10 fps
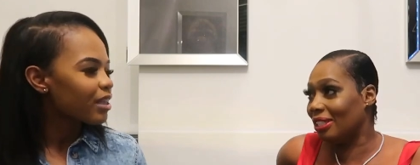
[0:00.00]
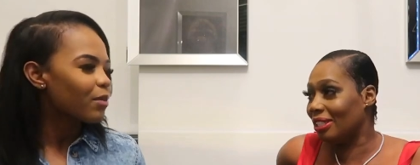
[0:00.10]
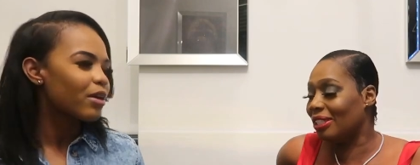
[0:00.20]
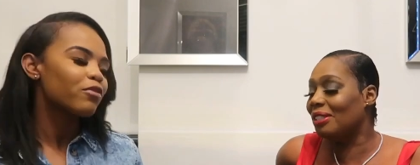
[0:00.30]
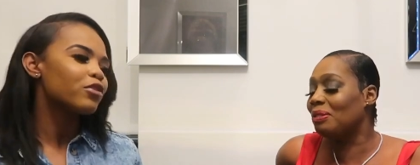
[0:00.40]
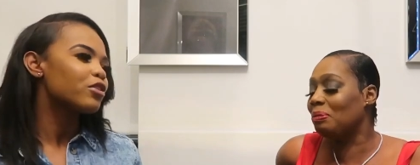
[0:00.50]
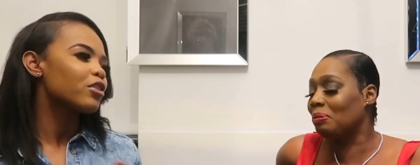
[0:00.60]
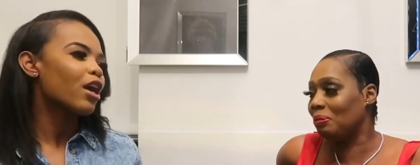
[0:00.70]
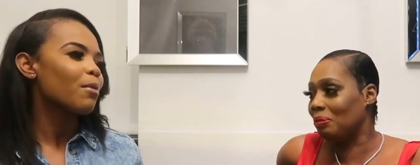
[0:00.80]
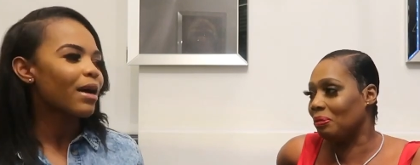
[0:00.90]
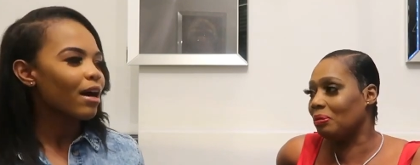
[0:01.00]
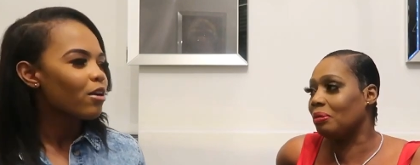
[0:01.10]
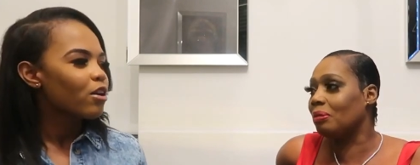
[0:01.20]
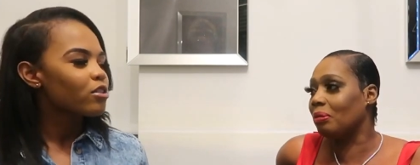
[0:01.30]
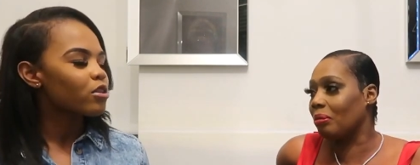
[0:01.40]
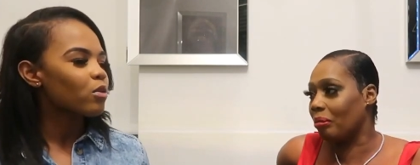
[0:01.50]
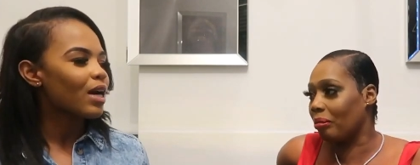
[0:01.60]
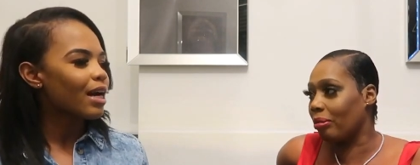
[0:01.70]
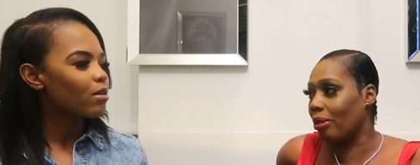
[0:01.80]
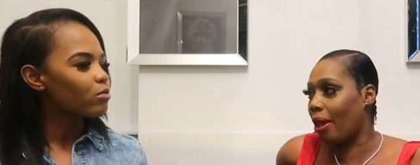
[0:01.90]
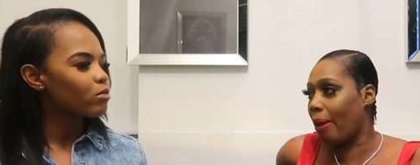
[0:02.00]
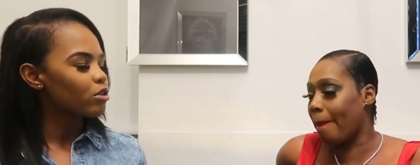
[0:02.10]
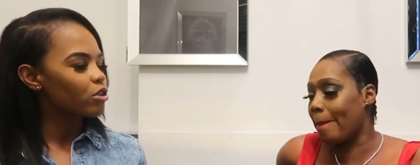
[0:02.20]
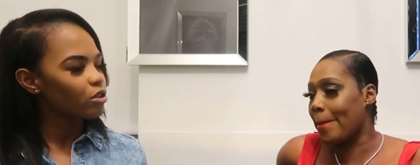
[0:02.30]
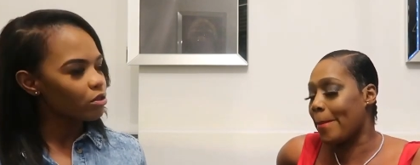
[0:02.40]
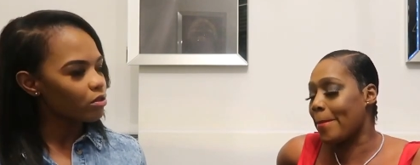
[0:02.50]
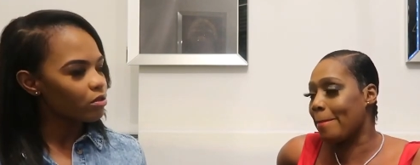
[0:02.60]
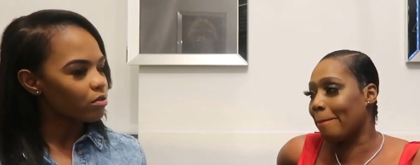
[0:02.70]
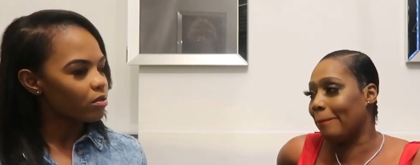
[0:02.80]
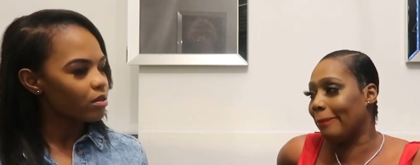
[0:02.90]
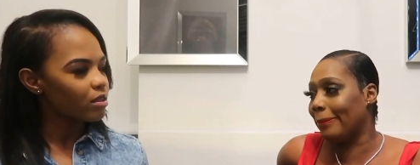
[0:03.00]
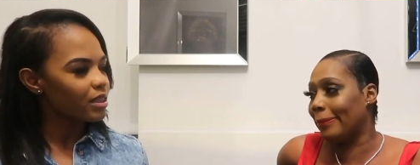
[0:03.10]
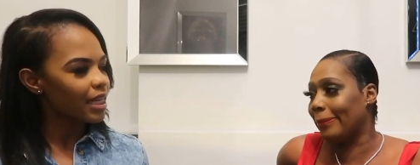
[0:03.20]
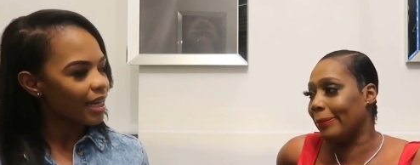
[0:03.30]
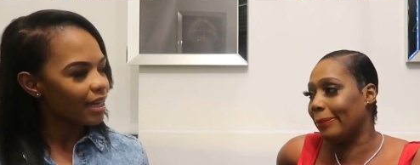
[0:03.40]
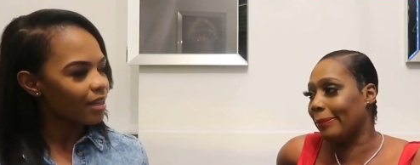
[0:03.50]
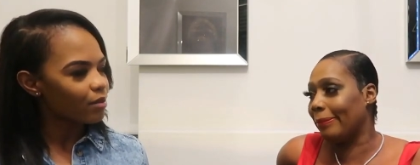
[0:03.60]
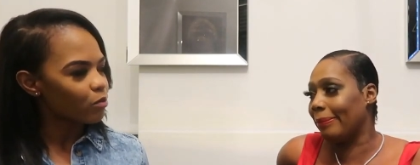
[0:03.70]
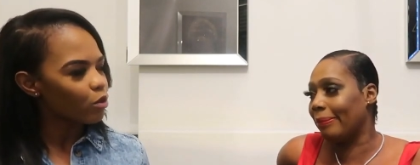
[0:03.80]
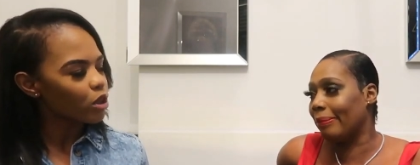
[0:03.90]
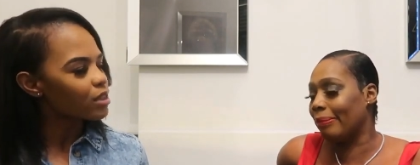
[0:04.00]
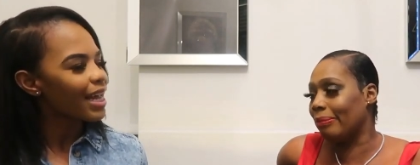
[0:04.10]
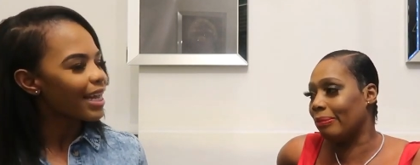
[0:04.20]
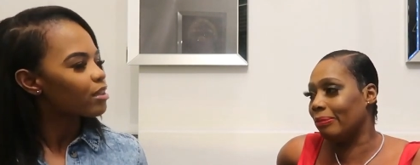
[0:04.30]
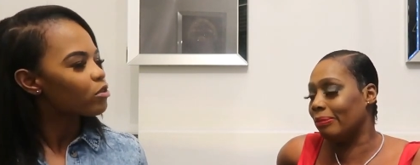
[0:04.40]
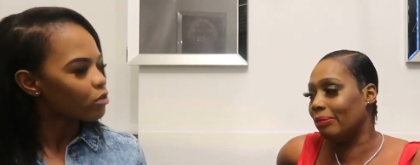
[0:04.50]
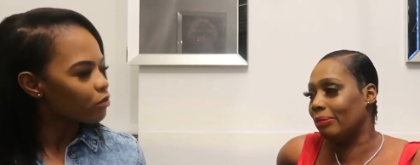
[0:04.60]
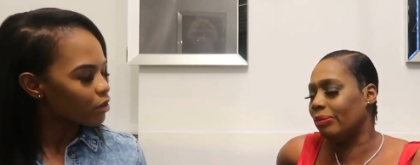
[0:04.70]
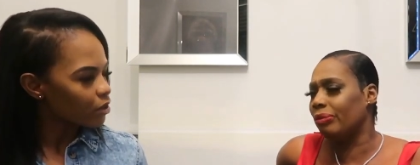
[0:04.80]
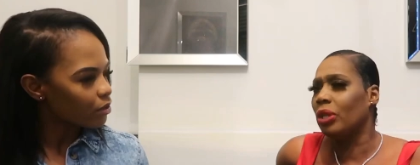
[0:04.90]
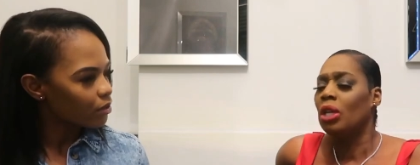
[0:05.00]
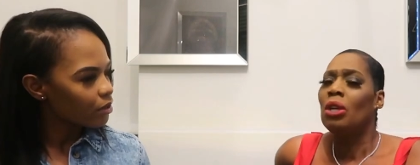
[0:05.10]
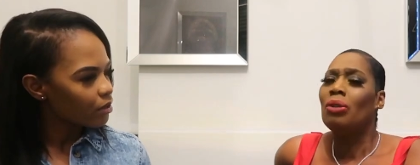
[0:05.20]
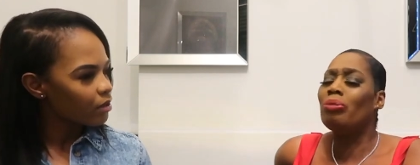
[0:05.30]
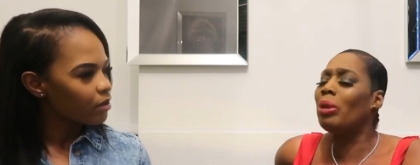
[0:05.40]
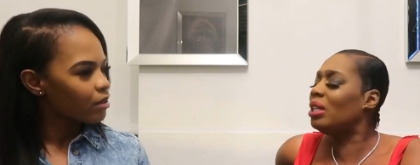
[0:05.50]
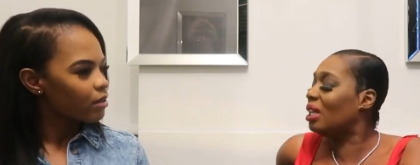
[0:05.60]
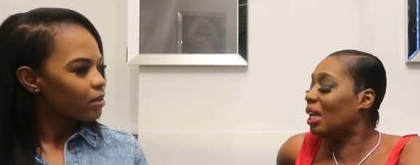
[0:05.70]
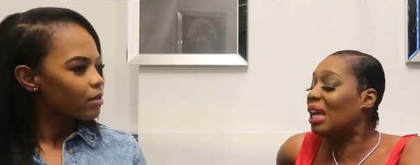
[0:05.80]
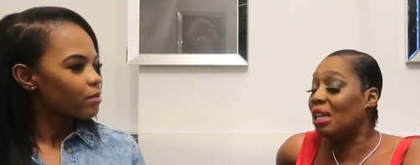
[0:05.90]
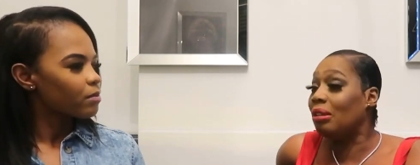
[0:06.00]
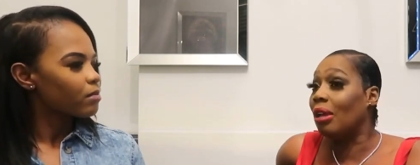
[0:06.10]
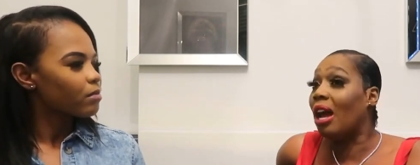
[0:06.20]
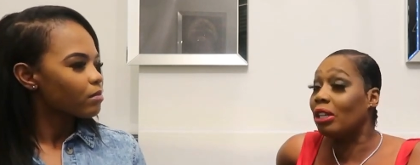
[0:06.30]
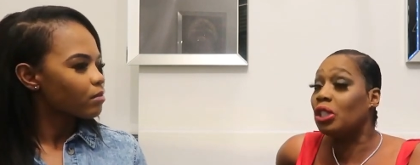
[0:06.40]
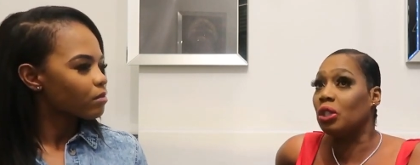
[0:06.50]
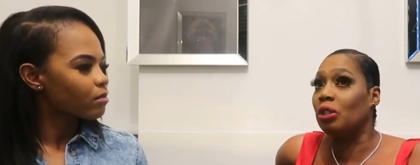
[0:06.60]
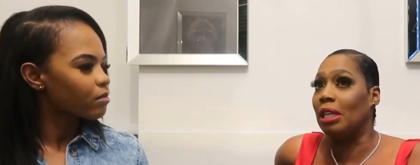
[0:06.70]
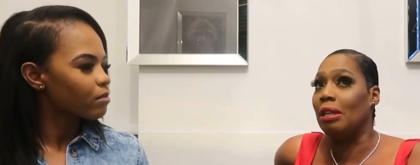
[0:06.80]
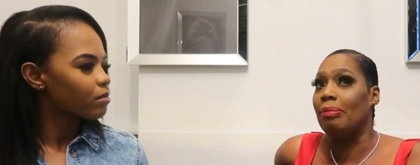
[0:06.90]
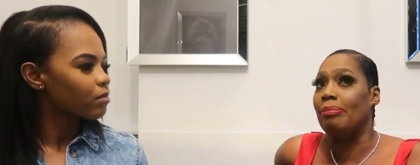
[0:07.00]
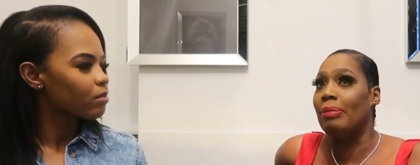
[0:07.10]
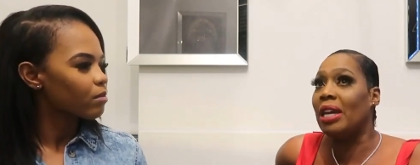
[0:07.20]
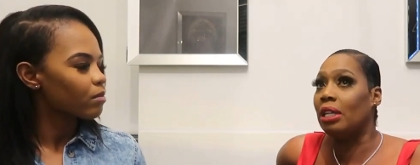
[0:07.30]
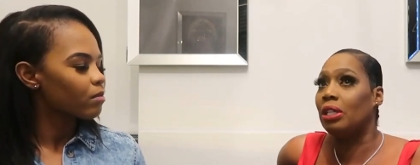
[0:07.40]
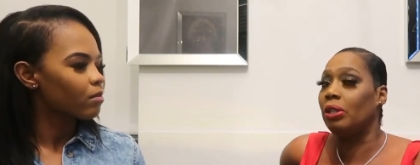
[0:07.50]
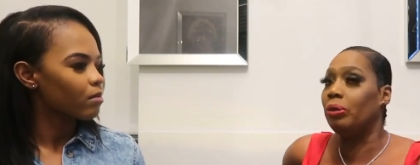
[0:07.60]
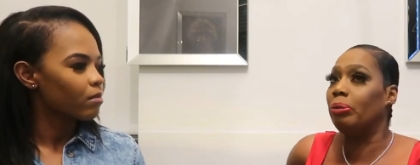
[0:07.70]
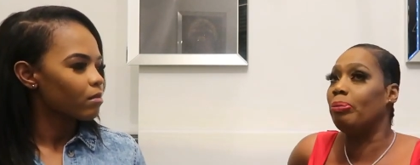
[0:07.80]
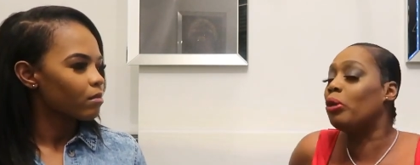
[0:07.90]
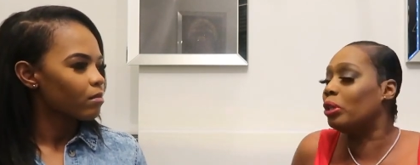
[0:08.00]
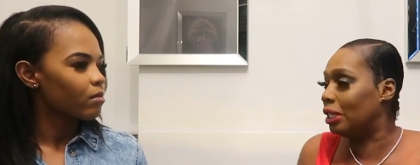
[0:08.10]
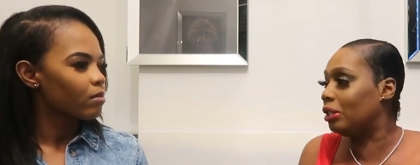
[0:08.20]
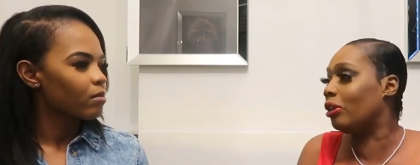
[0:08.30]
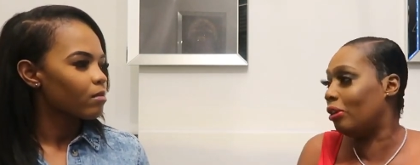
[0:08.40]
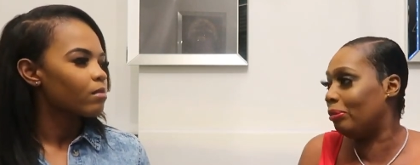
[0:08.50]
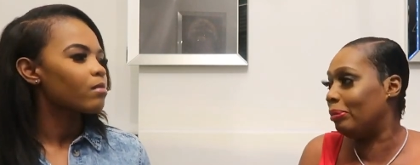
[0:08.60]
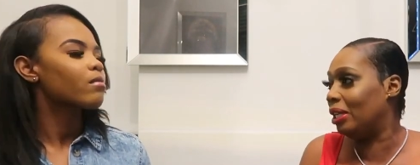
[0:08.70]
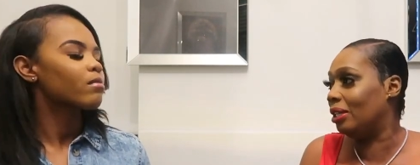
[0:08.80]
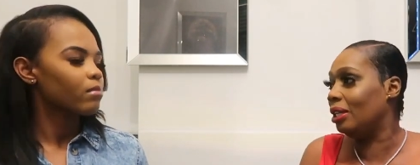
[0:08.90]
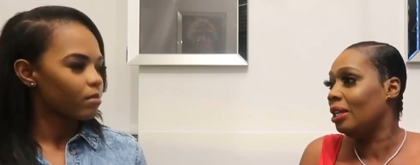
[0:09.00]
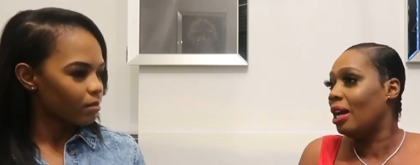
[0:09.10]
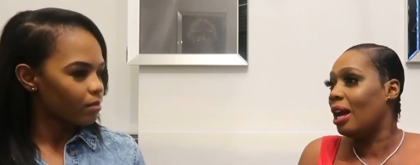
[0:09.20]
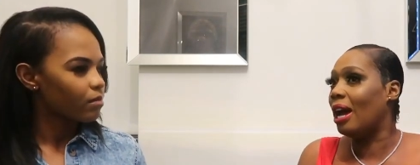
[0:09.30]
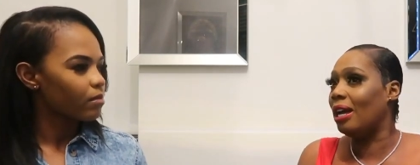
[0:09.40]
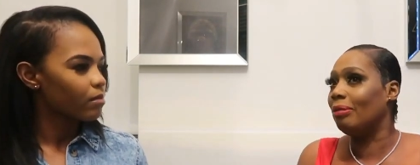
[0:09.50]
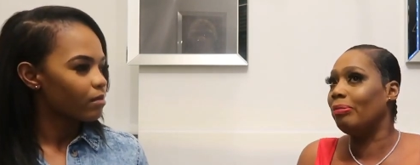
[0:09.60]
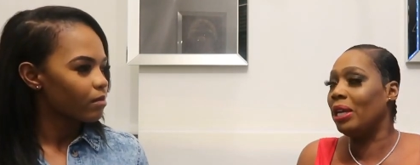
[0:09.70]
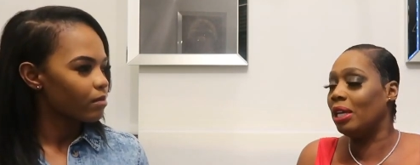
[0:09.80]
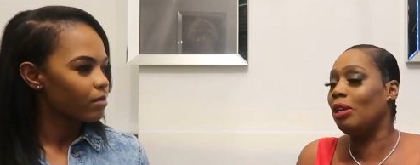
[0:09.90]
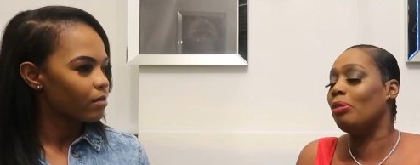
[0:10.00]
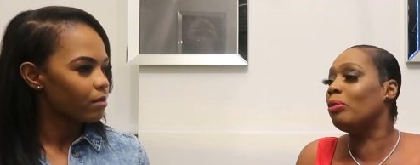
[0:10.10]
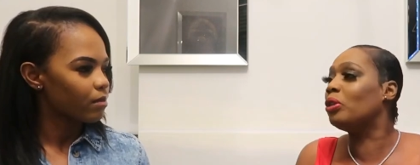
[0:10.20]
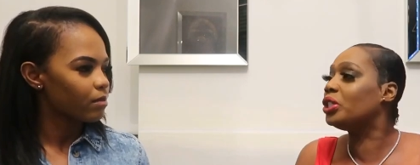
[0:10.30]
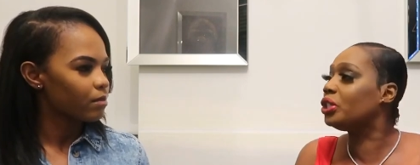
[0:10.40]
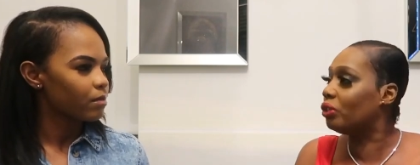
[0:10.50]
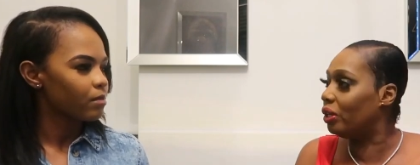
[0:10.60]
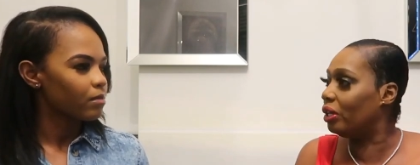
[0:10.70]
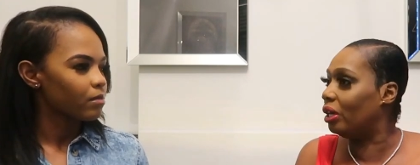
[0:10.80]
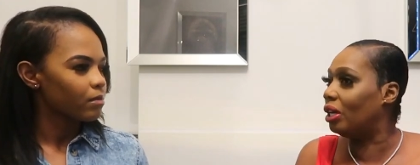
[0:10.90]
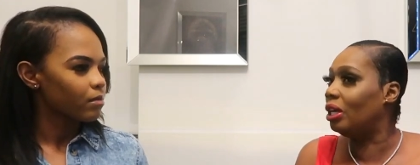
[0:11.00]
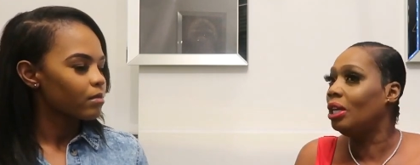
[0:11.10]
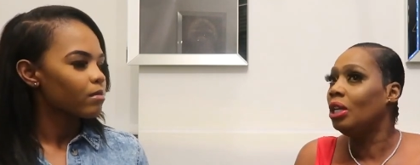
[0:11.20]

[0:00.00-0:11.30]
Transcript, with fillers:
Speaker 1: they're waiting for you to come out so how would you say what does the hate do for you
Speaker 2: well the hate actually made you more determined mm -hmm. and make you more stronger